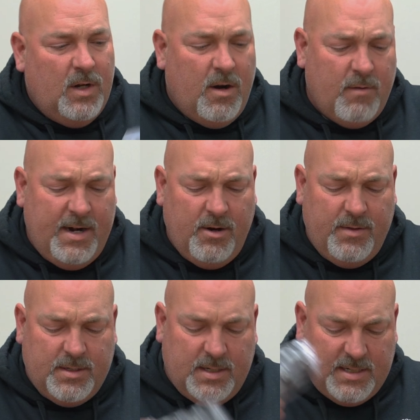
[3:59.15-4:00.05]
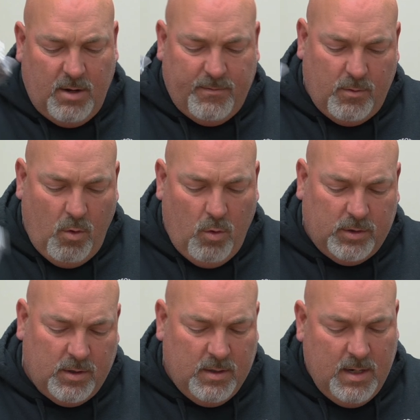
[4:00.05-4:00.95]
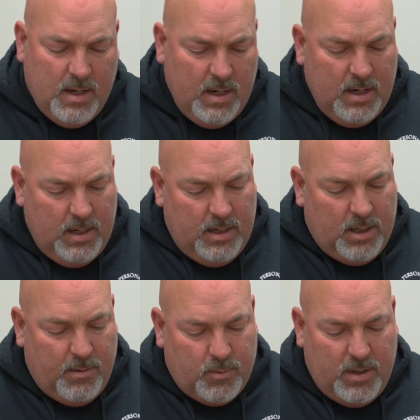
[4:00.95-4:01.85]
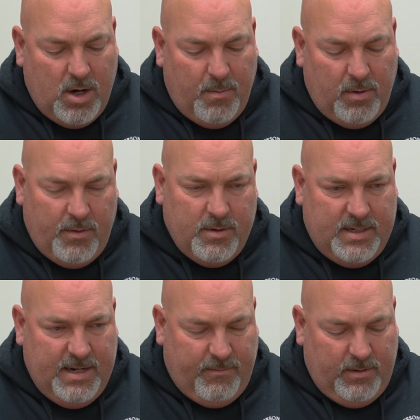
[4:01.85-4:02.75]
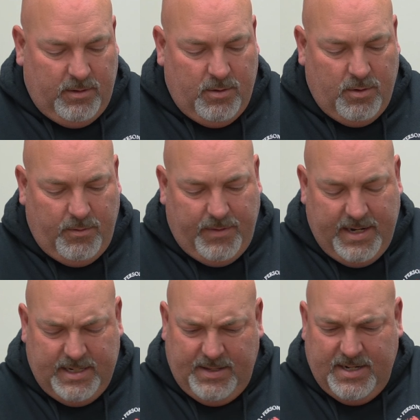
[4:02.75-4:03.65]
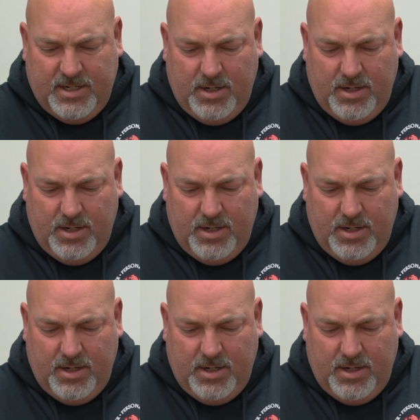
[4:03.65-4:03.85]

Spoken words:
Right here, this is the cell phone holder. Comes with a couple other different little things in these